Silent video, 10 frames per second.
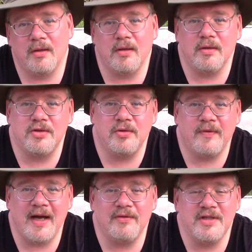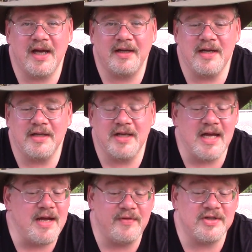survival techniques.
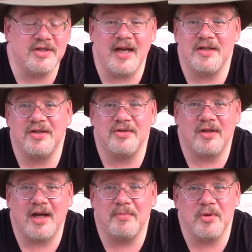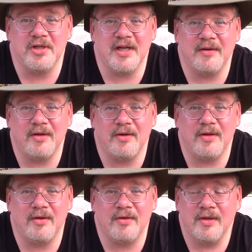He even says there's a lot of books out there that
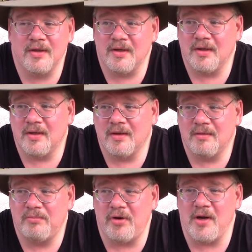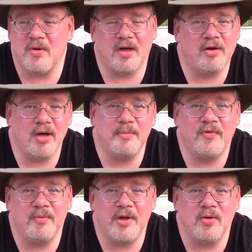are pretty well cribbed
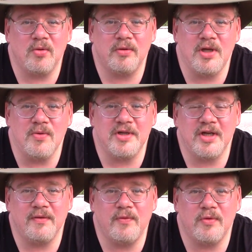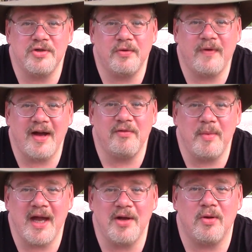from the old U.S. Air Force survival
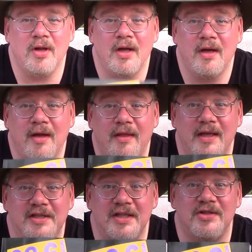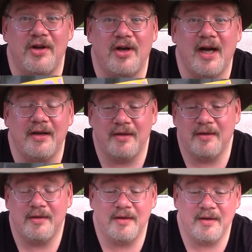manual. This is not.
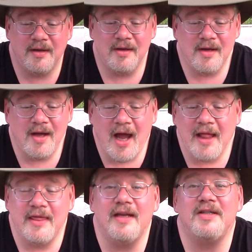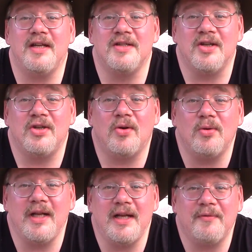This is a
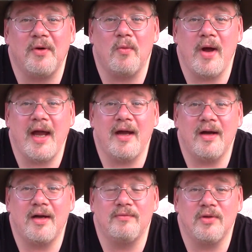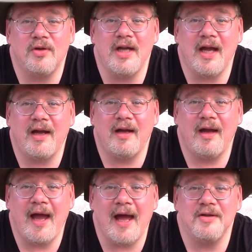totally different way of looking
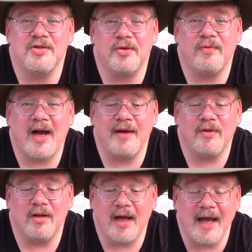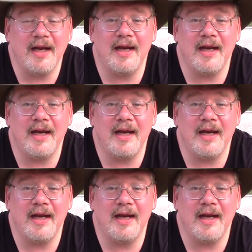at survival, and it